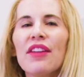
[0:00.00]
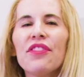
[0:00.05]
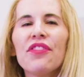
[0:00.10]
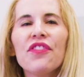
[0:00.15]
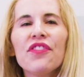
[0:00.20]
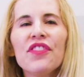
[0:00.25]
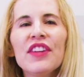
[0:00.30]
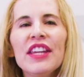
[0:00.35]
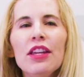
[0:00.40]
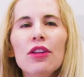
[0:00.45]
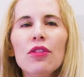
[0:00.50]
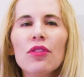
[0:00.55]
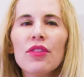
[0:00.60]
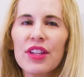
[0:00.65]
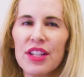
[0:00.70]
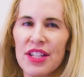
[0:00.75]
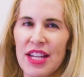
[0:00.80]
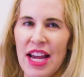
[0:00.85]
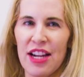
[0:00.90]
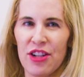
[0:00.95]
I feel
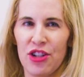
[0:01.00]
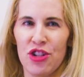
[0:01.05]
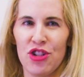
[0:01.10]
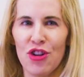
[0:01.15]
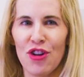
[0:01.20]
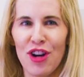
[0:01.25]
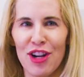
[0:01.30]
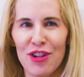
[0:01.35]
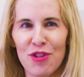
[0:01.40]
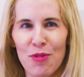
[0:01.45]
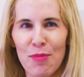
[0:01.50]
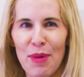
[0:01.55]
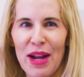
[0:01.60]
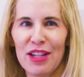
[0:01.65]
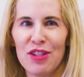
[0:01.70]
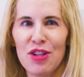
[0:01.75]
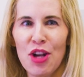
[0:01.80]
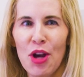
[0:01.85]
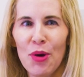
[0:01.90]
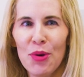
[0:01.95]
the texture under my
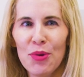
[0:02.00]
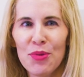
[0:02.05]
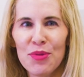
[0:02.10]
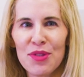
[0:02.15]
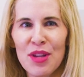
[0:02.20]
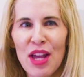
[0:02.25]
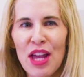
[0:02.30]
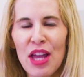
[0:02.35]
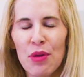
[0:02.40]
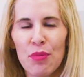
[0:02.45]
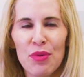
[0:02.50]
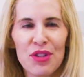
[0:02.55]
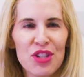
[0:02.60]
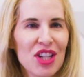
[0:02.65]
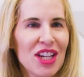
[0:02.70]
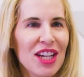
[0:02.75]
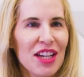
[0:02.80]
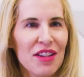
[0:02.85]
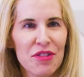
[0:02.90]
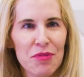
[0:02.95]
toes,
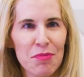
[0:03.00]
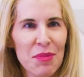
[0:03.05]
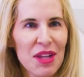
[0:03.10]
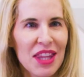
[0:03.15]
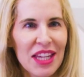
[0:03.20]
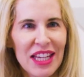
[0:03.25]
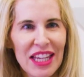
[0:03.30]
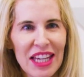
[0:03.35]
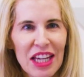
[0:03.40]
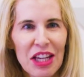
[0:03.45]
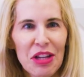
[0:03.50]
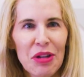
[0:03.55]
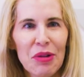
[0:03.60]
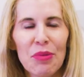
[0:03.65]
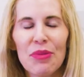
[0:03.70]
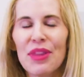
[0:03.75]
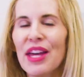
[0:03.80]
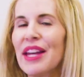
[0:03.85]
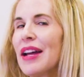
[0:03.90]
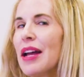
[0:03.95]
which gives me the
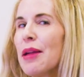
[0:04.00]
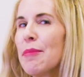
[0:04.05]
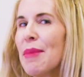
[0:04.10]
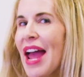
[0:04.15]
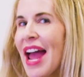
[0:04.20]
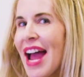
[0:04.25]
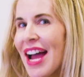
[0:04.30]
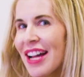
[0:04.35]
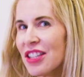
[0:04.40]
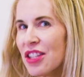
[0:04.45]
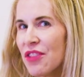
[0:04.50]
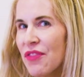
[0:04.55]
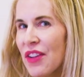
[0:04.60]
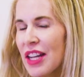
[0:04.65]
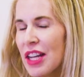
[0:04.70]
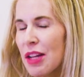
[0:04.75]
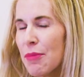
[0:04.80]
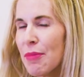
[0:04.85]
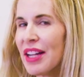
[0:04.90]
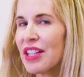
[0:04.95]
cue that I'm
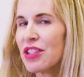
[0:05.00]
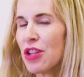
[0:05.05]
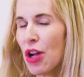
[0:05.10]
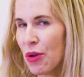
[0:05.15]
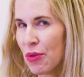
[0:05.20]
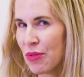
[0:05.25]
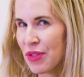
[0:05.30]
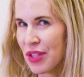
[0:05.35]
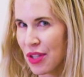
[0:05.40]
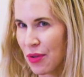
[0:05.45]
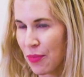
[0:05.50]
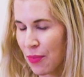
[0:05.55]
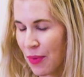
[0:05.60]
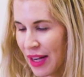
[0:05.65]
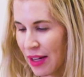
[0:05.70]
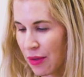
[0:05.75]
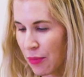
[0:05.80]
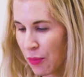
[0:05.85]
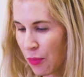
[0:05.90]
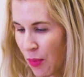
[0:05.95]
activating my toes the
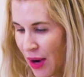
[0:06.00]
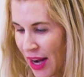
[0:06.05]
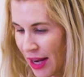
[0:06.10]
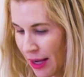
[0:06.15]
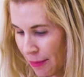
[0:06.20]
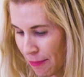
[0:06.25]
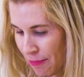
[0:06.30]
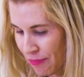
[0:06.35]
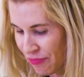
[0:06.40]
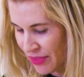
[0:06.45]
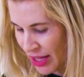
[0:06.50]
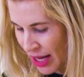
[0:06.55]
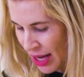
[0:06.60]
right way.